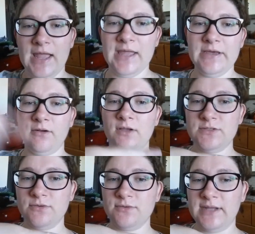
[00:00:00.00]
and
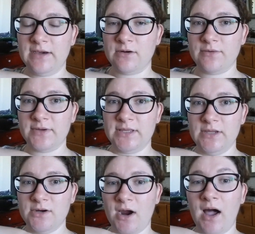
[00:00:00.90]
also down over
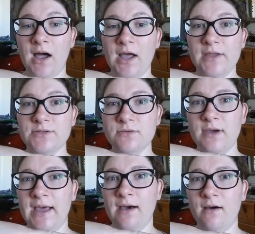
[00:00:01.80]
here I do
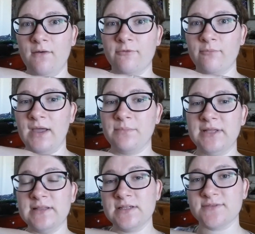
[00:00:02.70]
have my
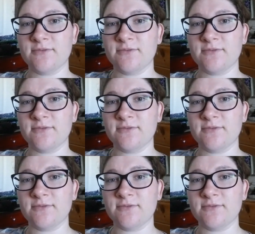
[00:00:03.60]
playlist